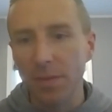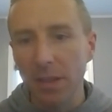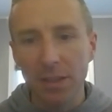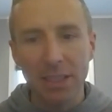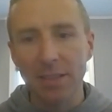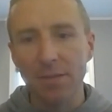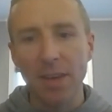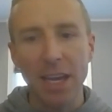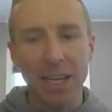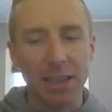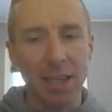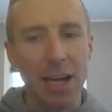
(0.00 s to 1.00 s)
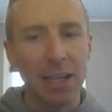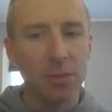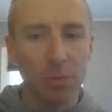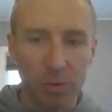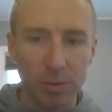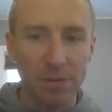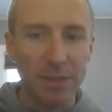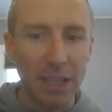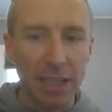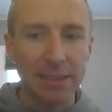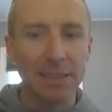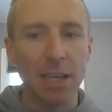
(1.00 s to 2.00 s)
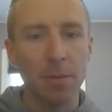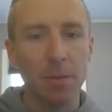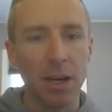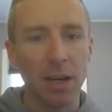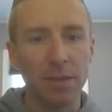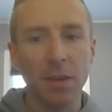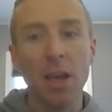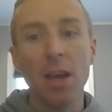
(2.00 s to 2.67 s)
filling in vacant lots, which we've done some of,